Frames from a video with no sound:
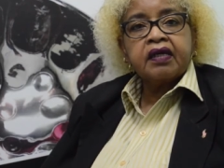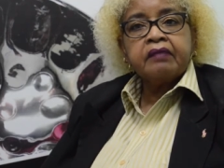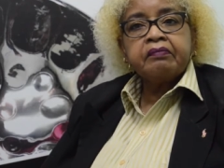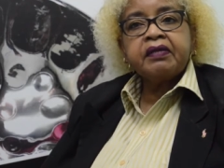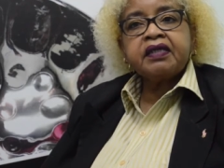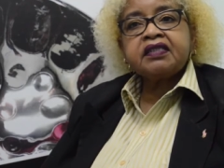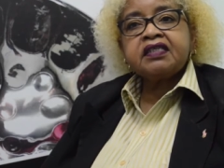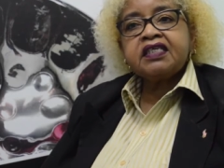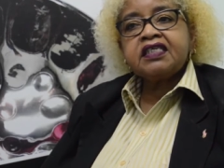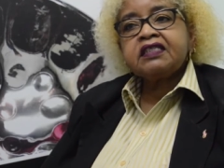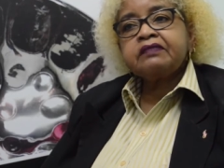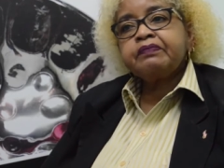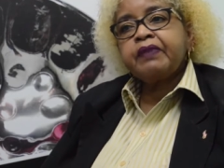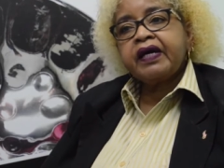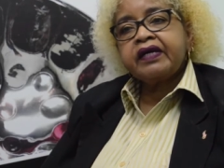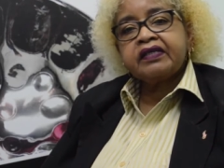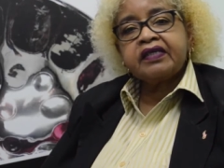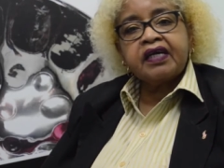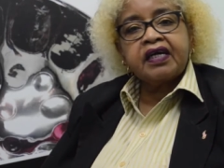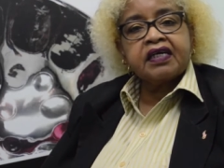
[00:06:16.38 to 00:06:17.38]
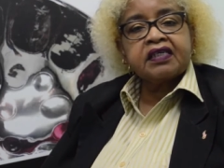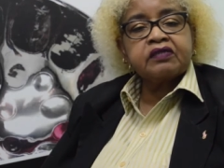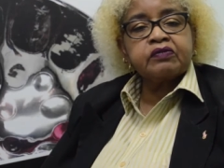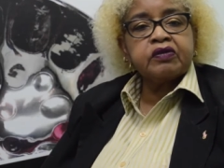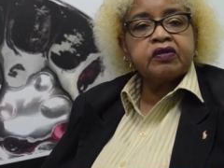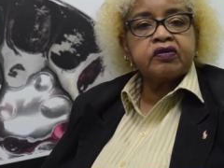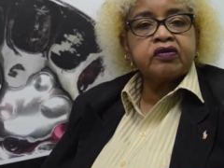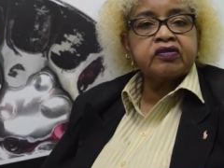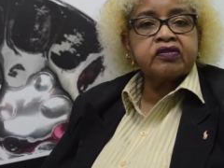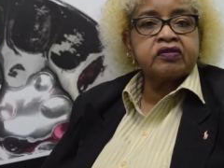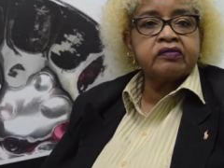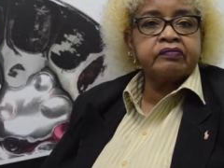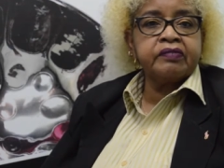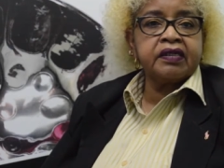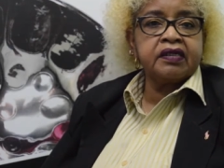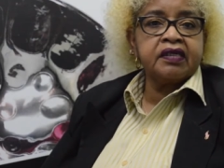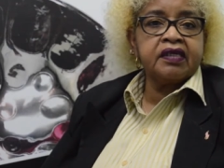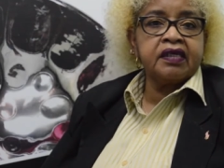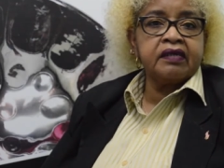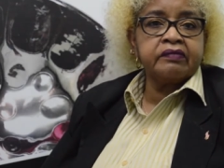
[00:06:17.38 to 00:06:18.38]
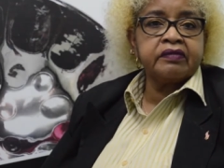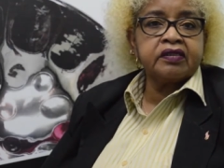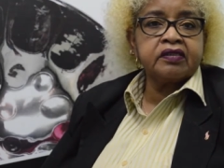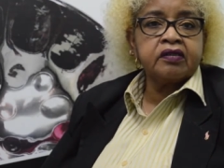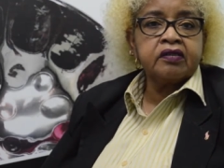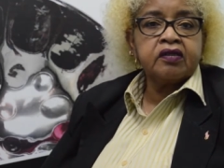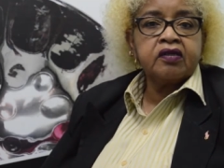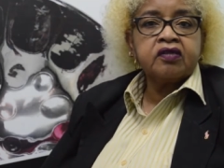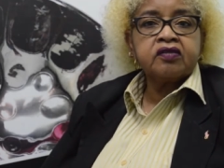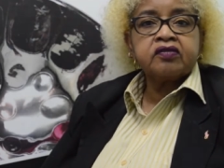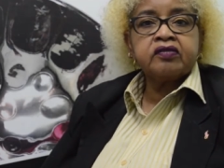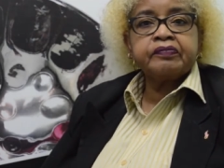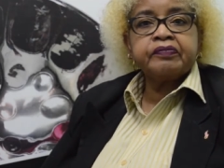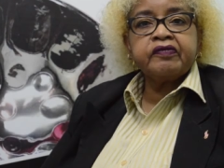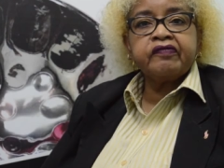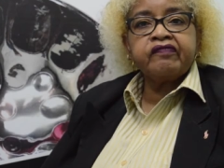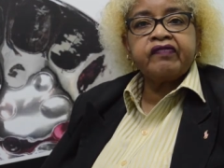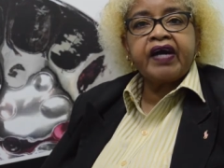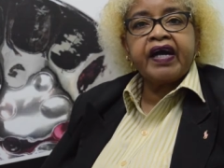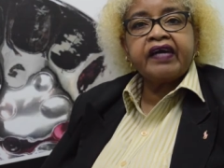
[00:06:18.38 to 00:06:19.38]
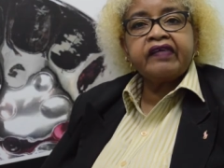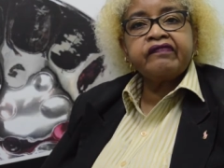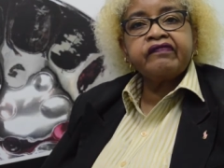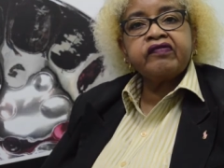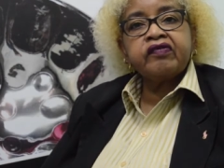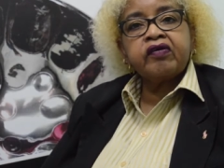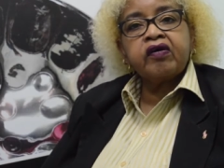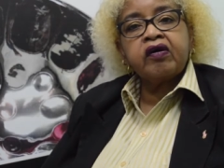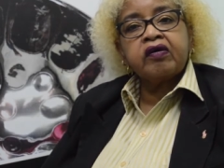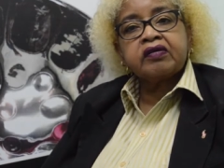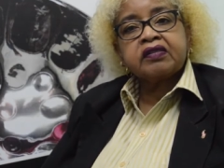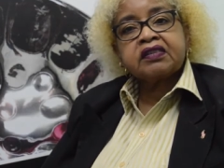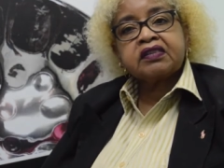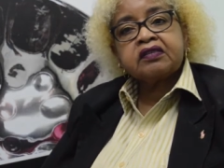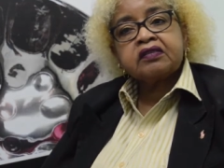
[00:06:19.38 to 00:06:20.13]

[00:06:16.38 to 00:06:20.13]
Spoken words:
But these pan yards will also be able to provide for our